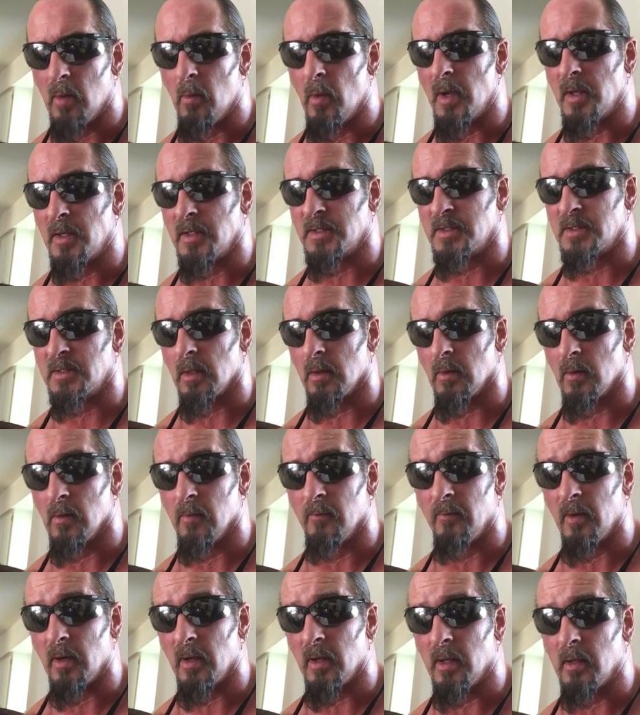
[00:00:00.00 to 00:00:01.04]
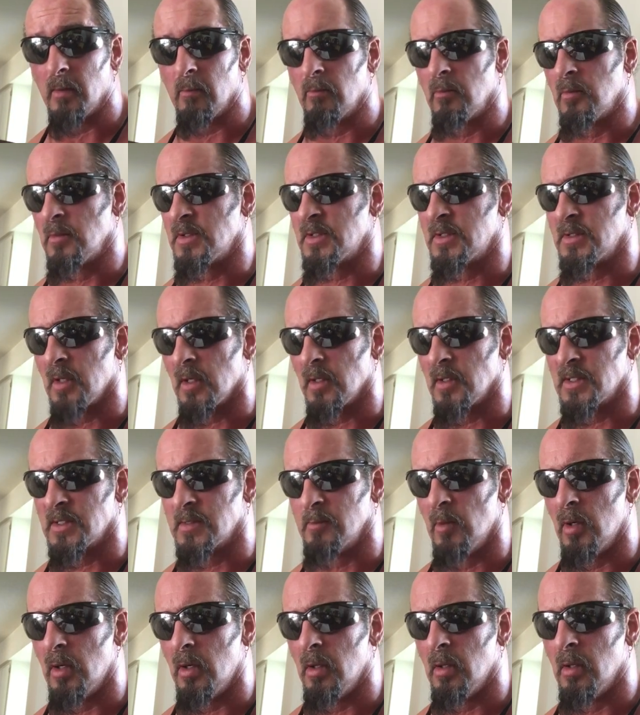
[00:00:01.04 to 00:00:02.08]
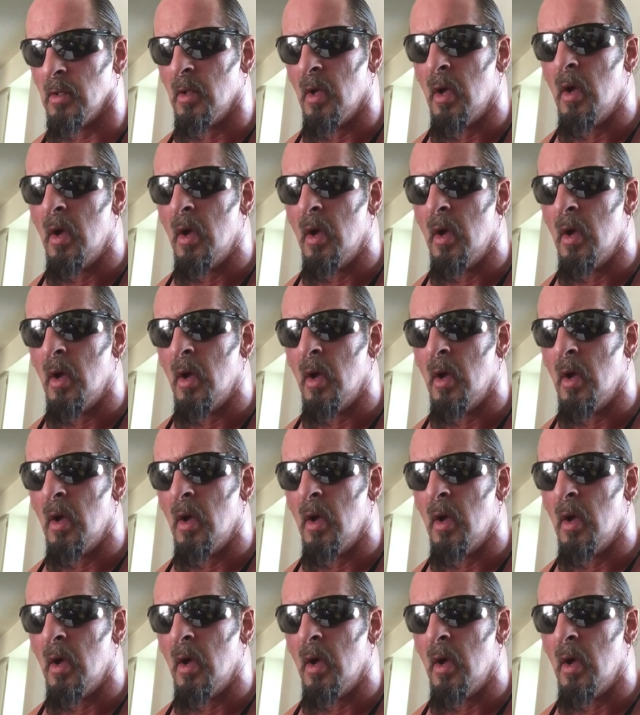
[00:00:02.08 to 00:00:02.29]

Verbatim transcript: I want you to start over again. Start small.